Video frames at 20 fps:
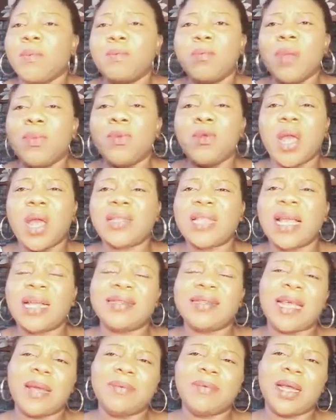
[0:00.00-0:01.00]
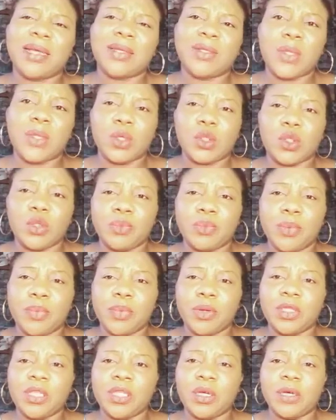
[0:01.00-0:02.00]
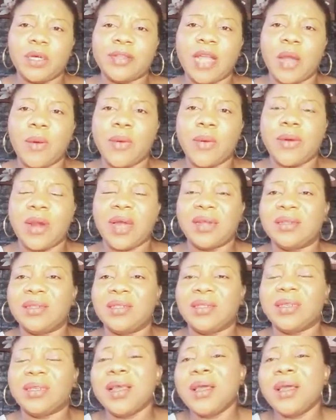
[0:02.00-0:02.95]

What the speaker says: Maybe you are that type that talk to people the other way around.